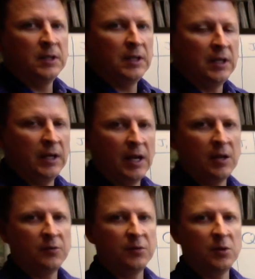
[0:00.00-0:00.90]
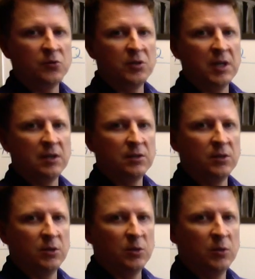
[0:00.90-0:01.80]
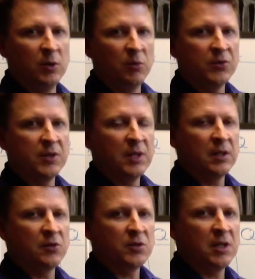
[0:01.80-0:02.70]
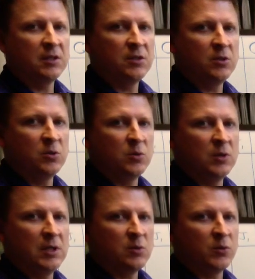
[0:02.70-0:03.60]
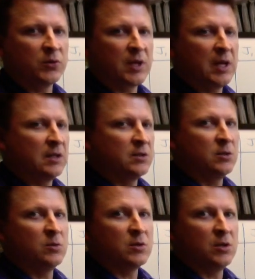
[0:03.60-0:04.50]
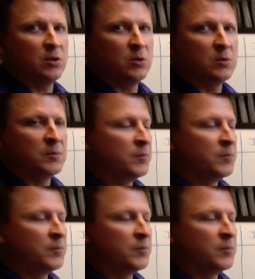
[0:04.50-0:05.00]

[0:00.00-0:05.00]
and an outflow J2, and we're saying that J2 equals K2Q.